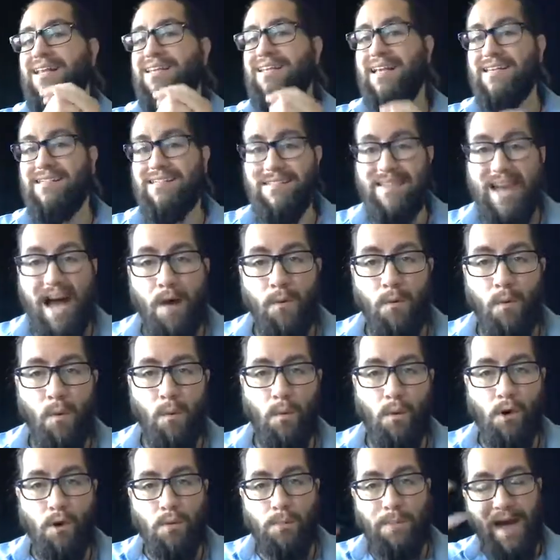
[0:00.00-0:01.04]
That's not what
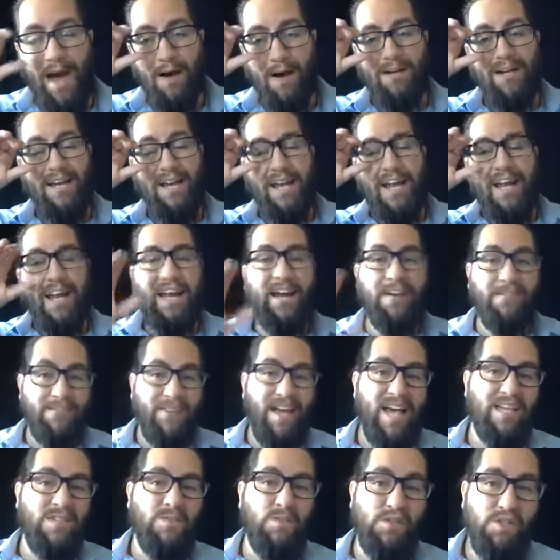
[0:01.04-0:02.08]
we're about. If
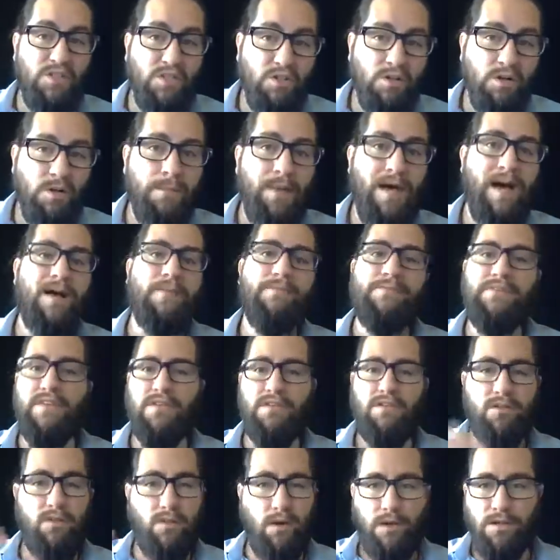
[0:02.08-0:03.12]
that's what you're about,
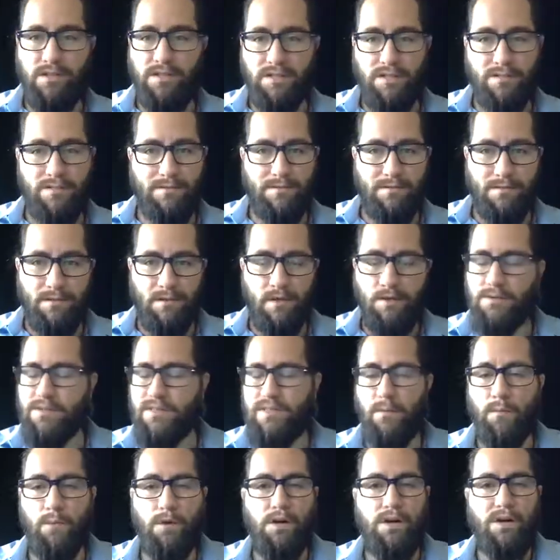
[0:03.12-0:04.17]
then you can just go
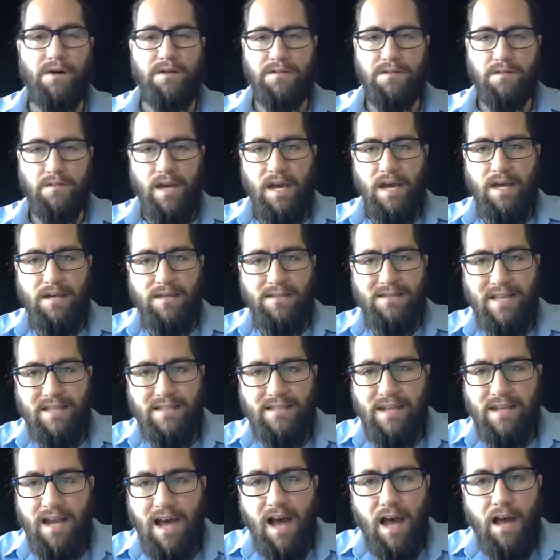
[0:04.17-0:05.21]
somewhere else, okay? Because
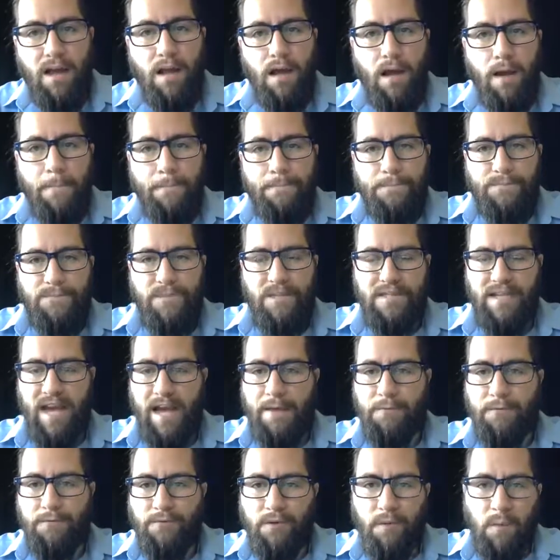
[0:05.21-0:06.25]
that's not the type
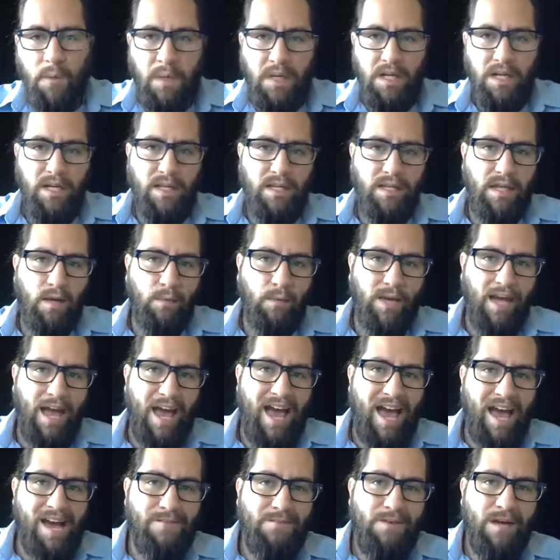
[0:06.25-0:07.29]
of community that we
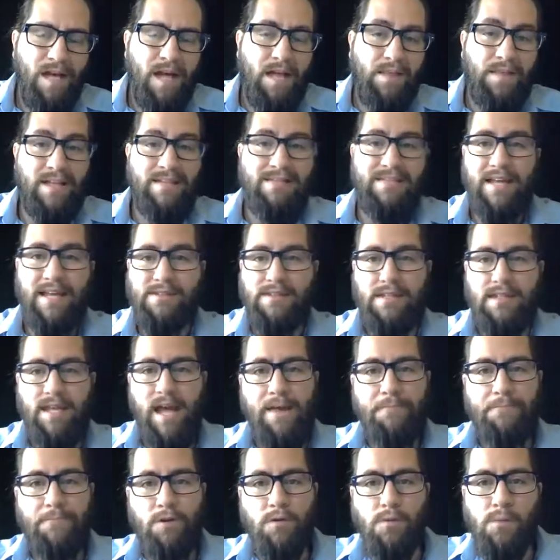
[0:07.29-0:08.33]
have, and that's not the
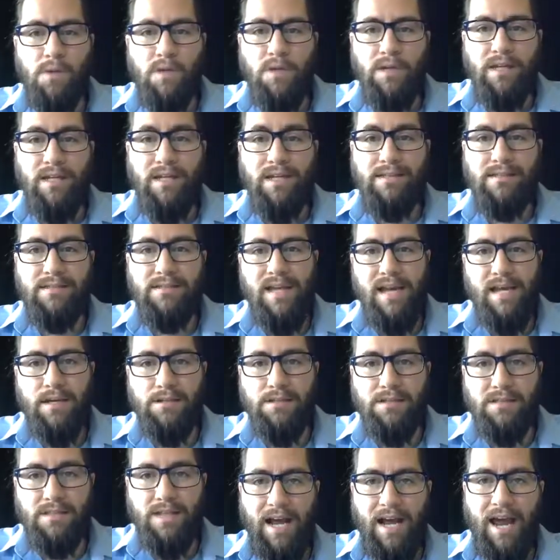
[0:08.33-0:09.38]
type of community and
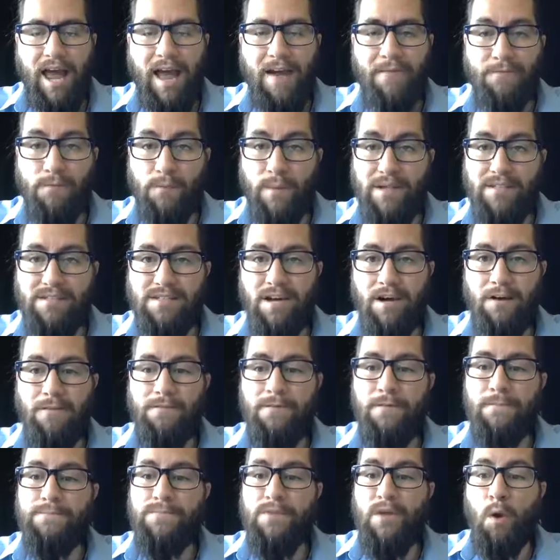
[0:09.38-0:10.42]
standards have for myself
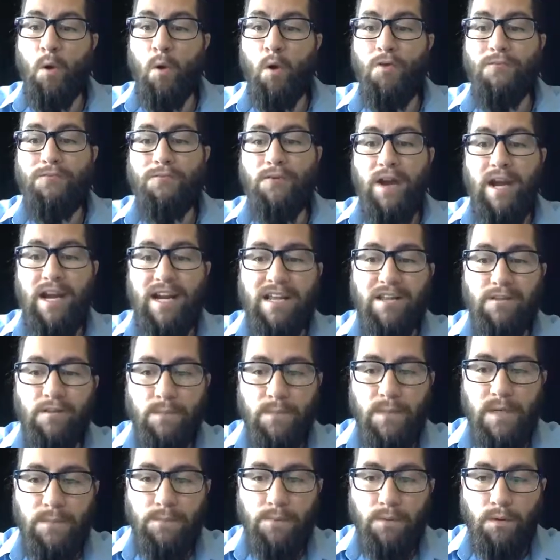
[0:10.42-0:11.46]
or for any of the
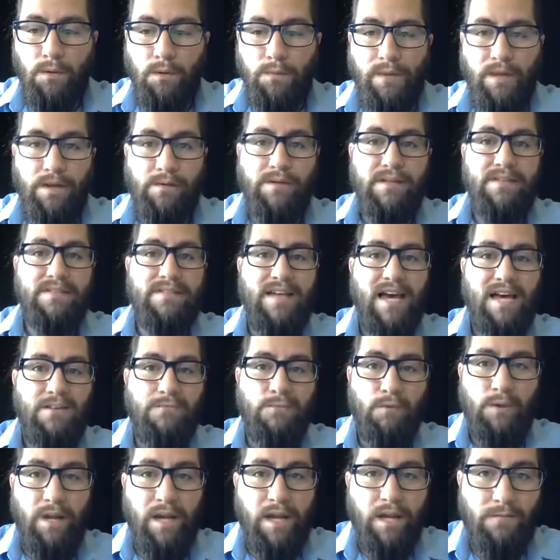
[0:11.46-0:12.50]
people that are inside of
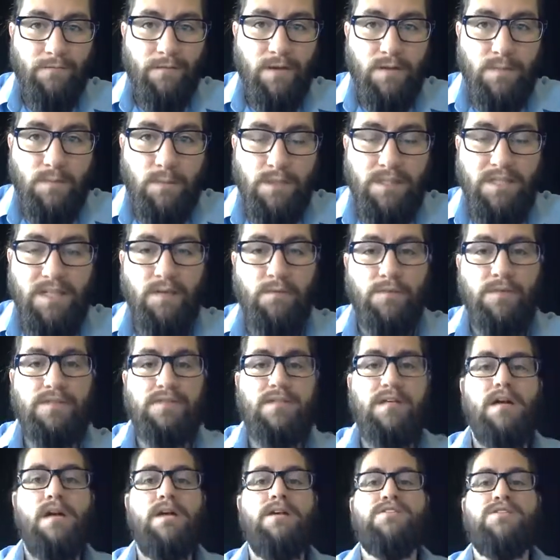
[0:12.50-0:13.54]
Organic Facebook Secrets.
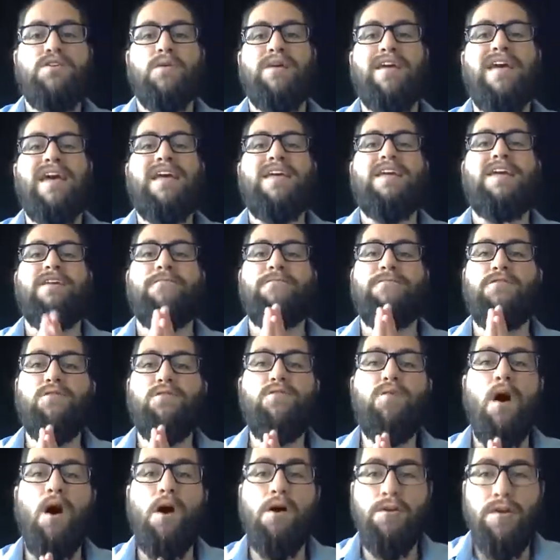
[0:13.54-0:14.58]
So again, if
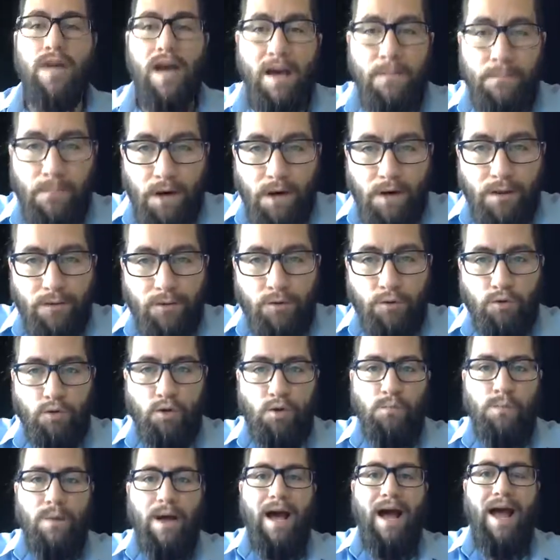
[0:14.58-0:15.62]
you are not part of the
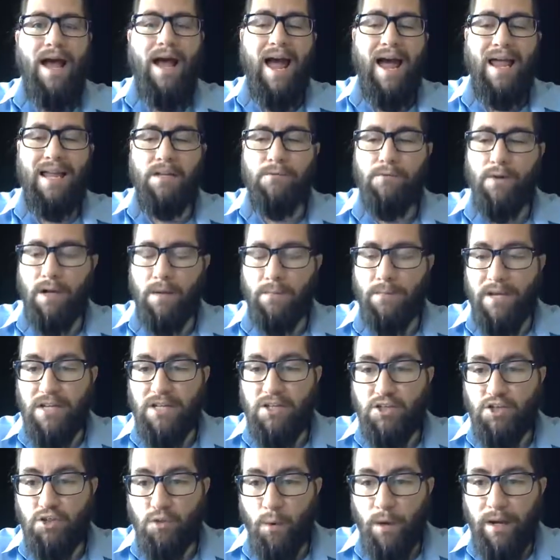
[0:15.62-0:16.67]
group, I highly recommend
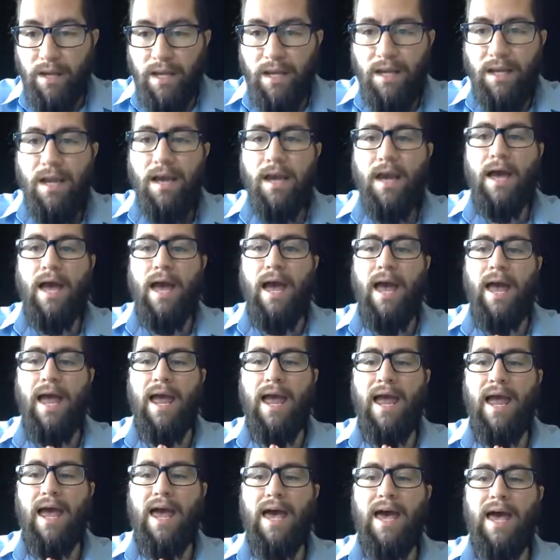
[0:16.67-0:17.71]
joining,
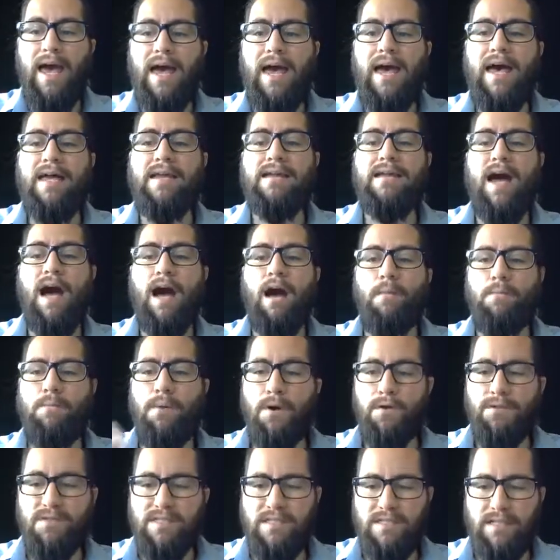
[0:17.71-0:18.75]
and I'll
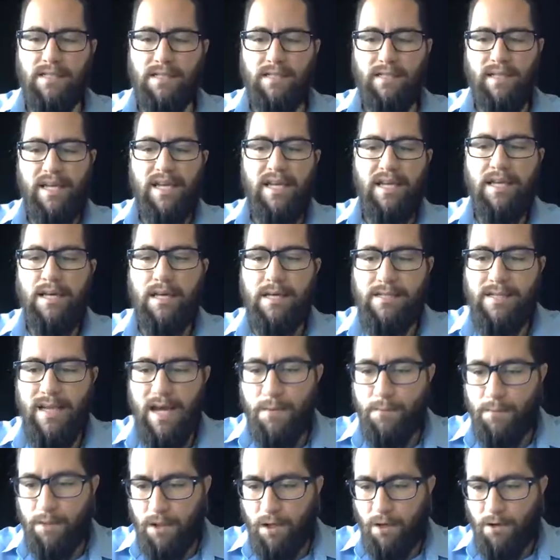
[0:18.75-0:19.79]
post the link down
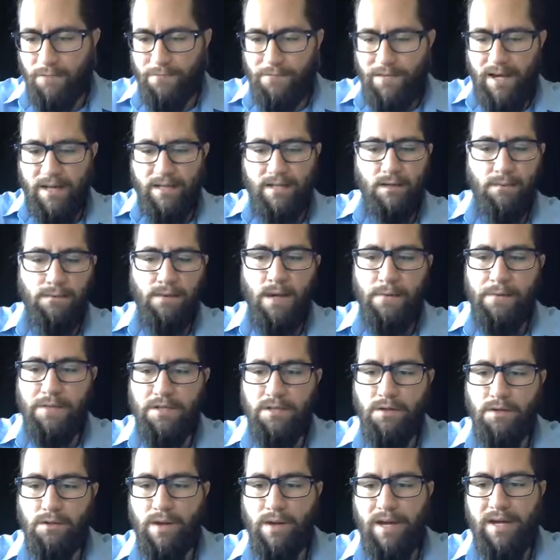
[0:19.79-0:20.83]
below. In fact, I'll probably do
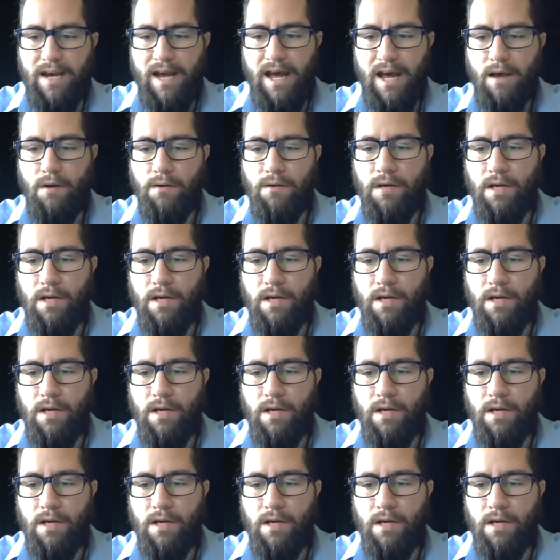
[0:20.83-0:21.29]
it right now.